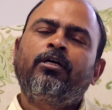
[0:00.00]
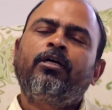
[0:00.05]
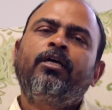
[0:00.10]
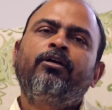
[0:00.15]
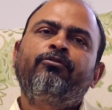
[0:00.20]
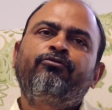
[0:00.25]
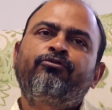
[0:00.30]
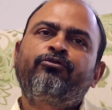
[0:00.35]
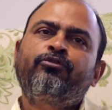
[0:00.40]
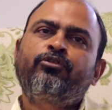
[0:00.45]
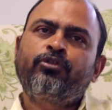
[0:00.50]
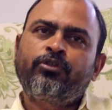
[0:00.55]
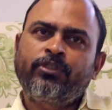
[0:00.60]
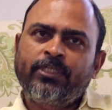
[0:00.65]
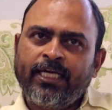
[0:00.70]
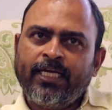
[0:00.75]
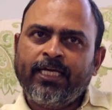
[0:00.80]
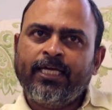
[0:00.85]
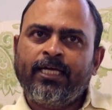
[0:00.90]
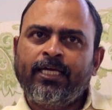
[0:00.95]
if
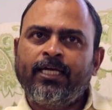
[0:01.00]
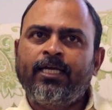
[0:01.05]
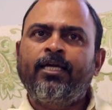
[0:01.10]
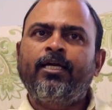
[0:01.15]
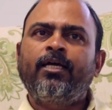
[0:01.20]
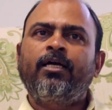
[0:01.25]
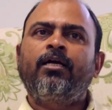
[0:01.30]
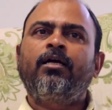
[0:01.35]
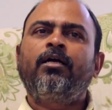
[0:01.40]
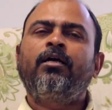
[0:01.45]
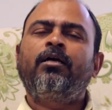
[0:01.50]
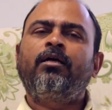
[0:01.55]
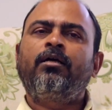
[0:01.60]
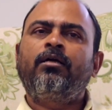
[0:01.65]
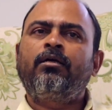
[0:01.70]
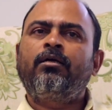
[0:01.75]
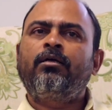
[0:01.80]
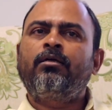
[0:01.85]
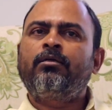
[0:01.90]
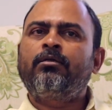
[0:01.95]
today
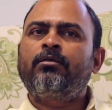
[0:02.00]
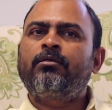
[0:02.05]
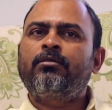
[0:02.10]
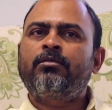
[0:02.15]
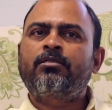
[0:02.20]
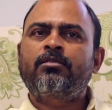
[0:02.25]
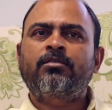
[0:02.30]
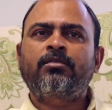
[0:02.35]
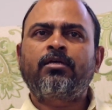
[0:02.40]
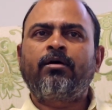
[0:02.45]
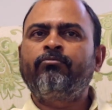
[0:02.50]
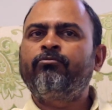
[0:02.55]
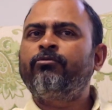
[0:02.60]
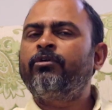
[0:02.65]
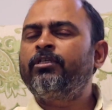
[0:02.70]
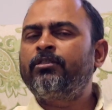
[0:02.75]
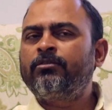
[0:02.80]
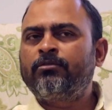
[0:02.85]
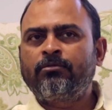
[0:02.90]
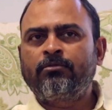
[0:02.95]

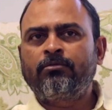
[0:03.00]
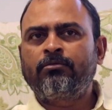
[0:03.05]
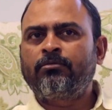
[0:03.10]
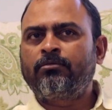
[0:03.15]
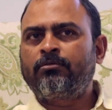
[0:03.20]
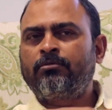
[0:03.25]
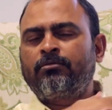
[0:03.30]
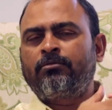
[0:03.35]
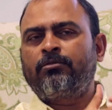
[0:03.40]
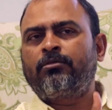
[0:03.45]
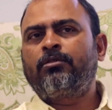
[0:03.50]
someone